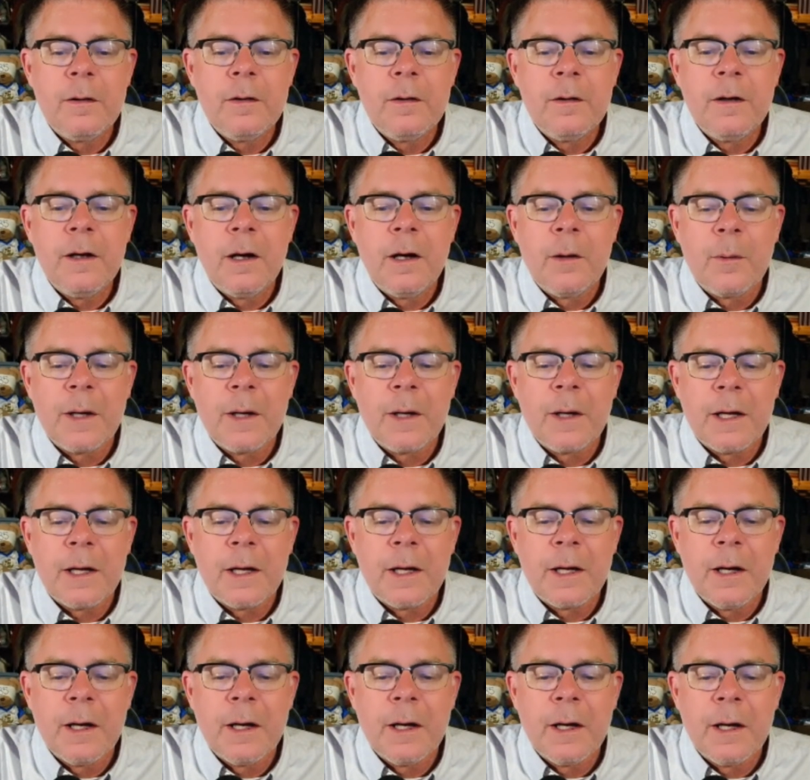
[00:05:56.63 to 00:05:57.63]
Here we
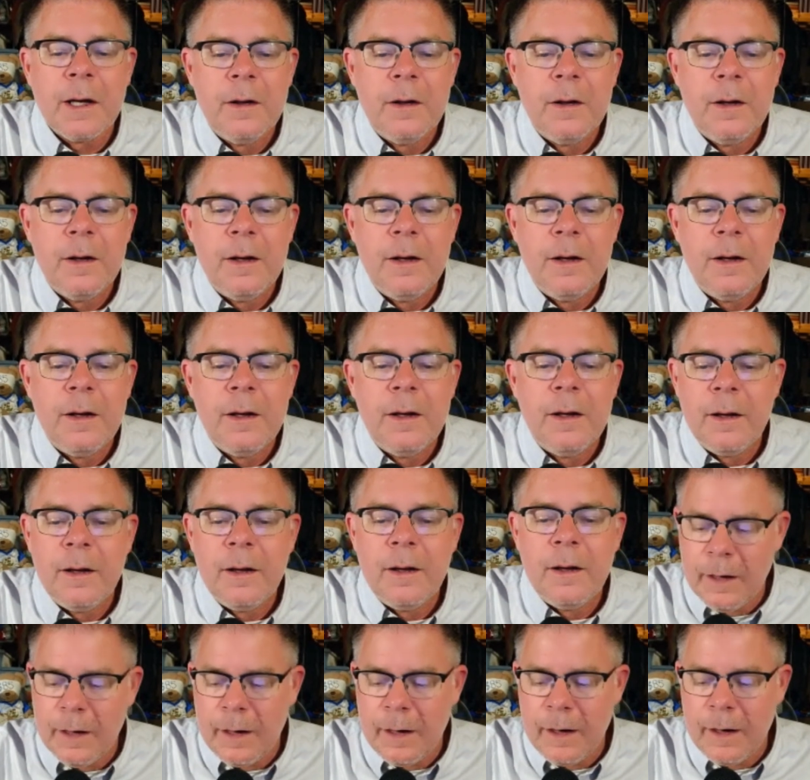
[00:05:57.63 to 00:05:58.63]
go.
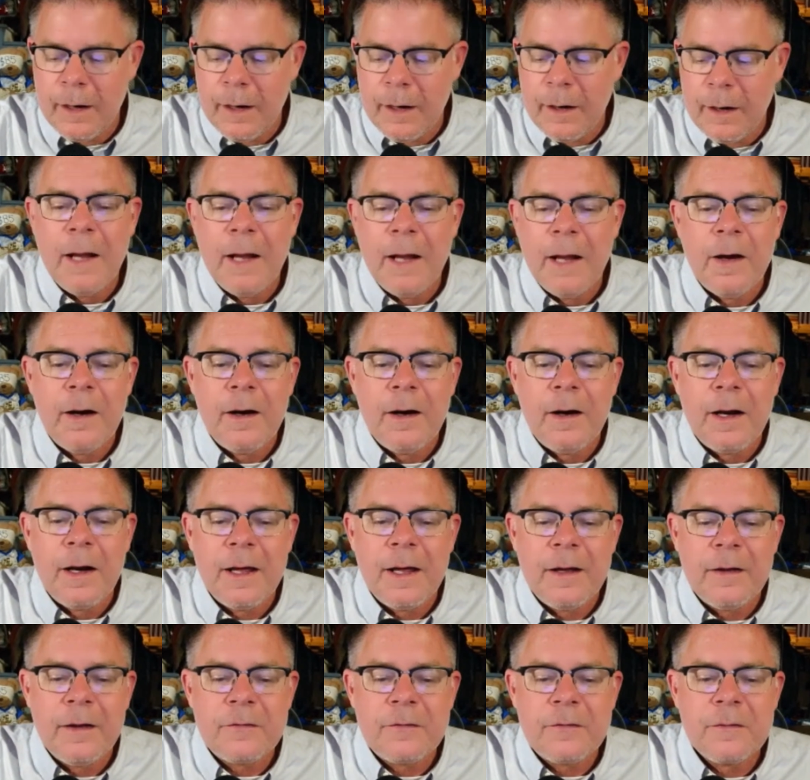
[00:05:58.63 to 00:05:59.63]
All right, there it
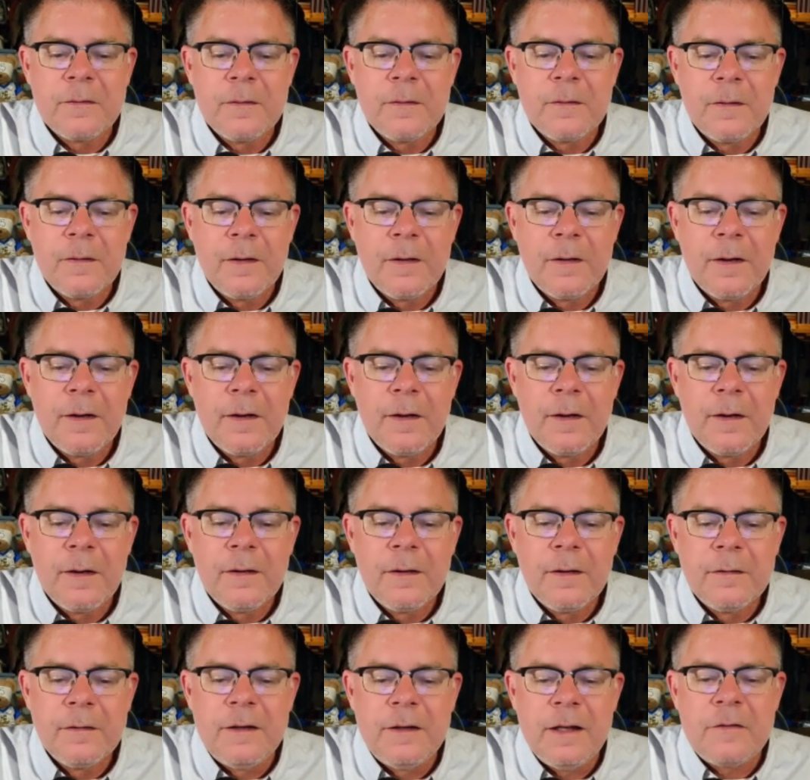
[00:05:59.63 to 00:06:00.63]
is.
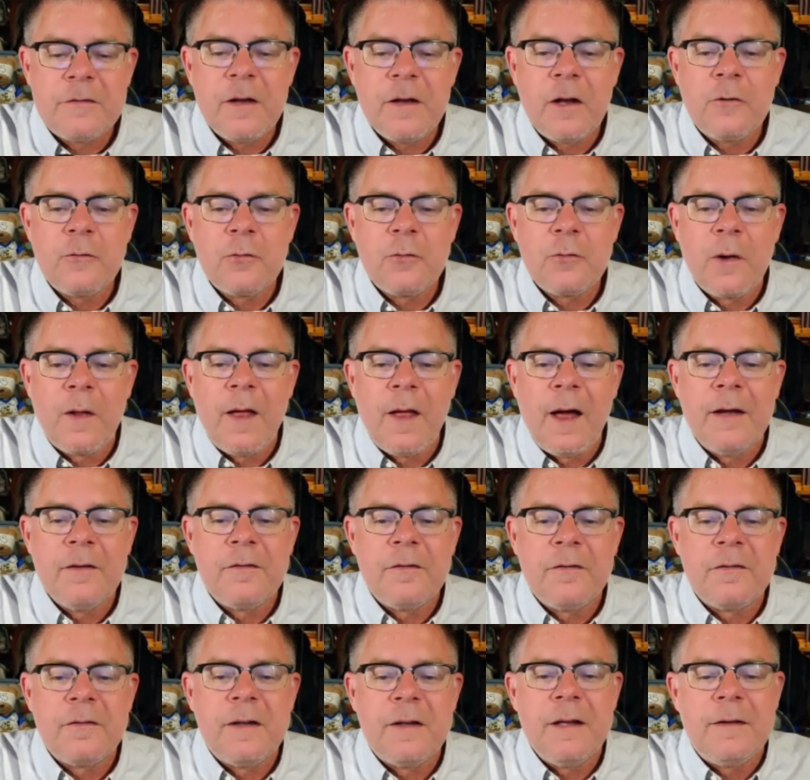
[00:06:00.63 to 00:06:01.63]

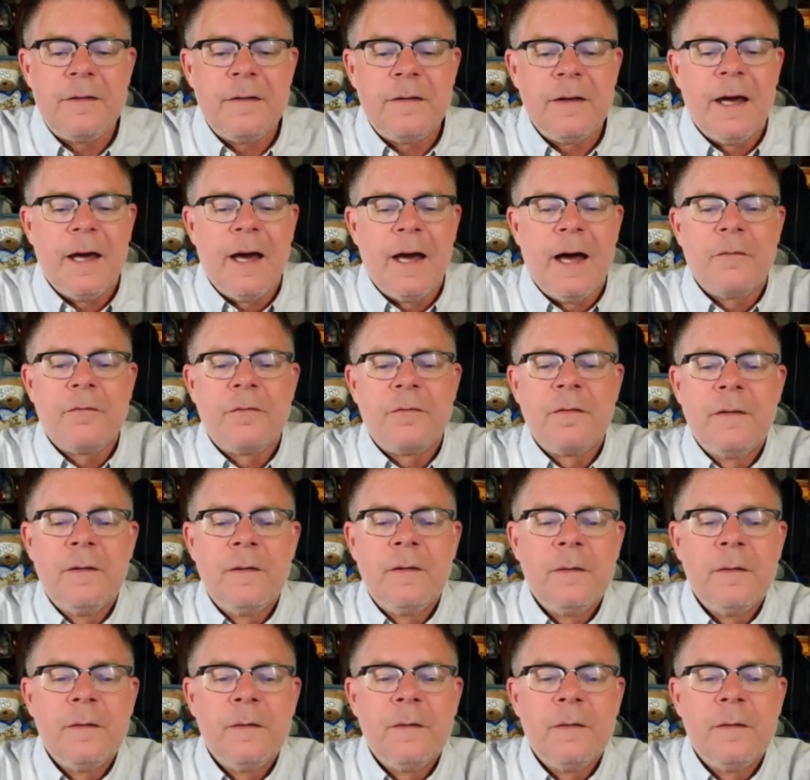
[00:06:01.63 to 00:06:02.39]
Decentralized ETF.